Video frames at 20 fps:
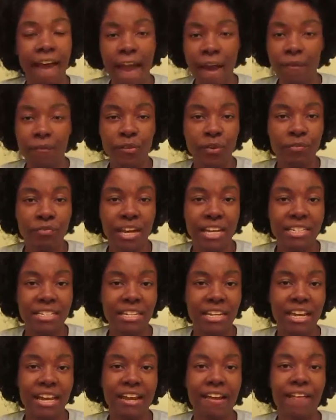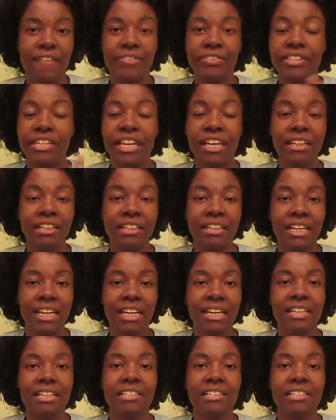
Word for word: effervescent, and tingling.